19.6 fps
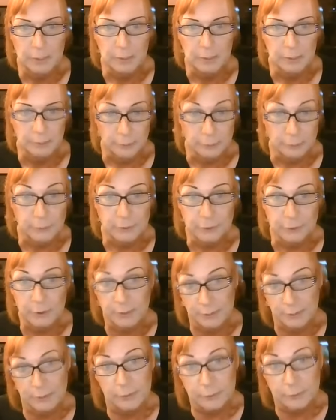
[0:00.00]
or
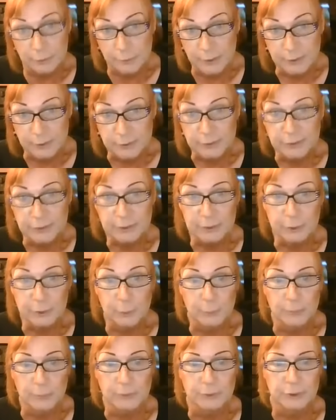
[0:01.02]
Tourette's
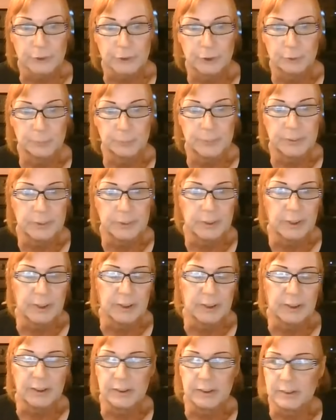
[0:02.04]
disorder. Excuse me.
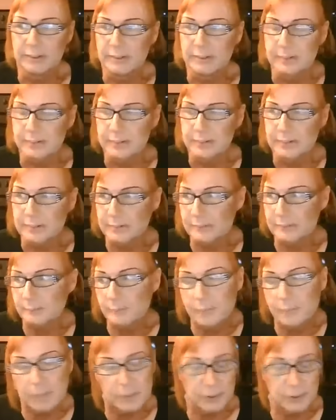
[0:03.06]
And
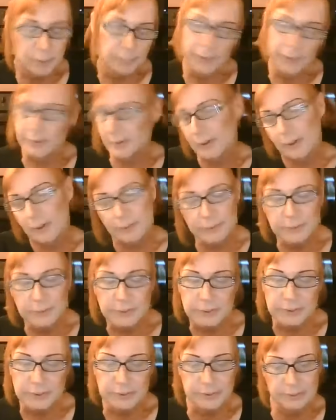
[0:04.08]
you may
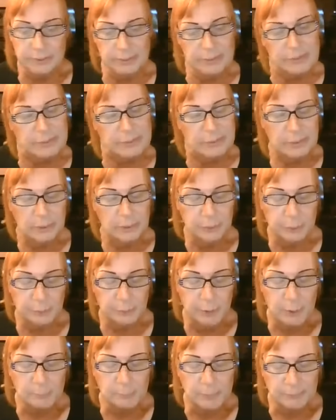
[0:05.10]
notice
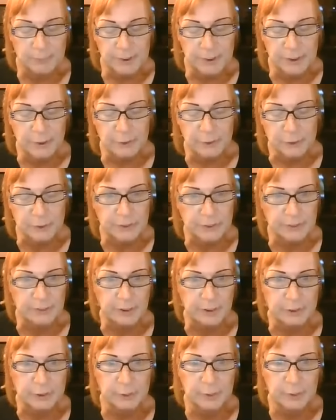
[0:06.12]
throughout my videos that
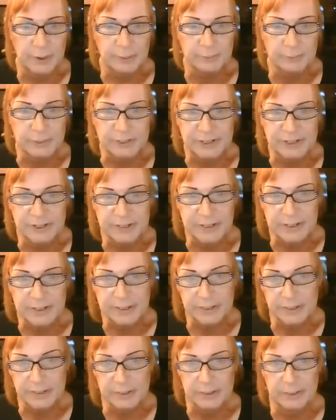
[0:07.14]
I do have a tick.
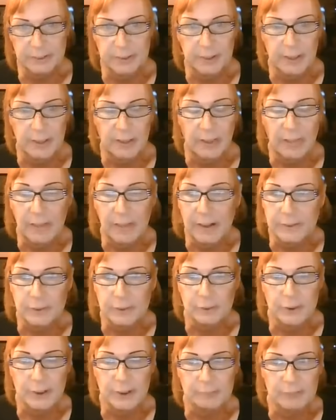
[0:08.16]
I
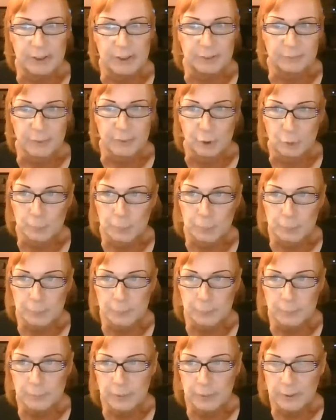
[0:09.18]
don't have any
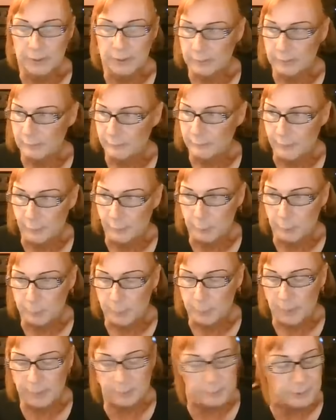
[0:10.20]
verbal
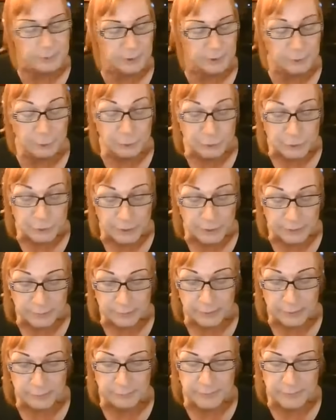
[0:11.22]
problems. I do
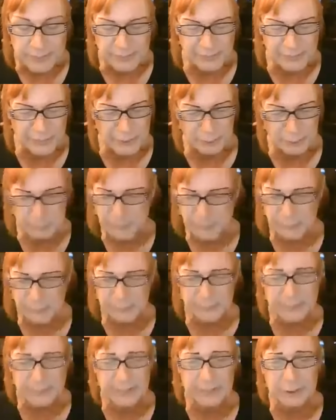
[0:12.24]
stutter every now and then, but other
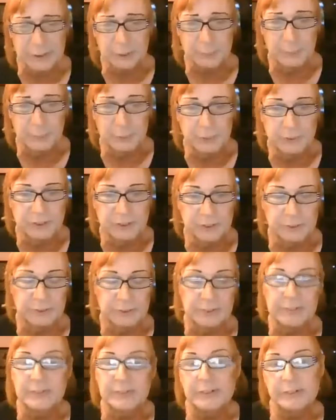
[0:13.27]
than that, it's mostly just
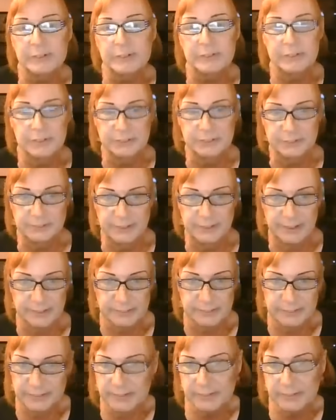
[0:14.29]
it's neck
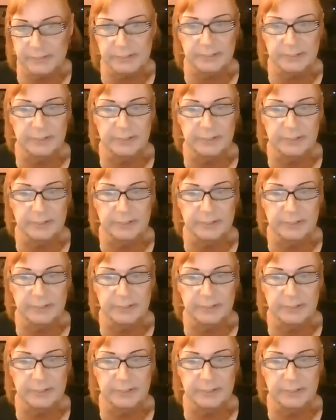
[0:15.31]
ticks